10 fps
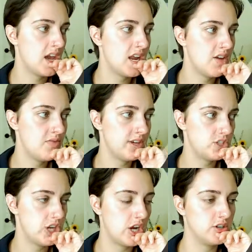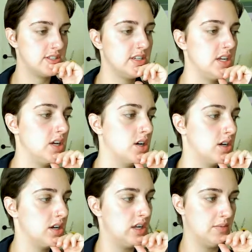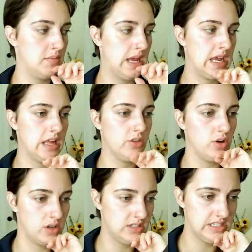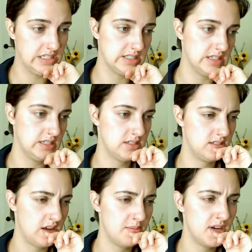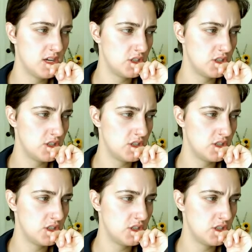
I fit chairs in here and make it look decent? I'm not